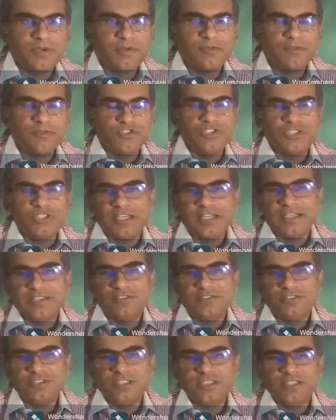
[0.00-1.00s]
which
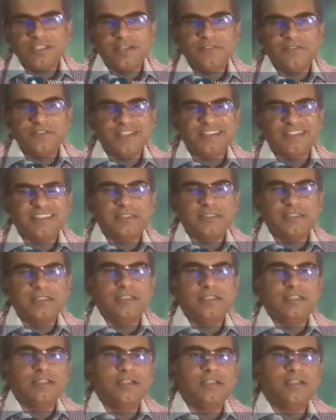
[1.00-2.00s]
actually gives us
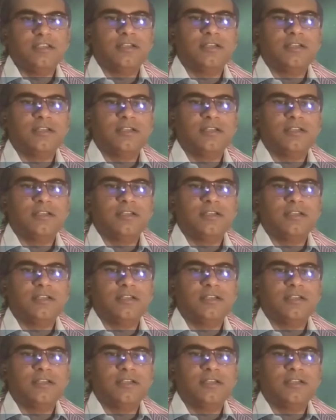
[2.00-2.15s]
the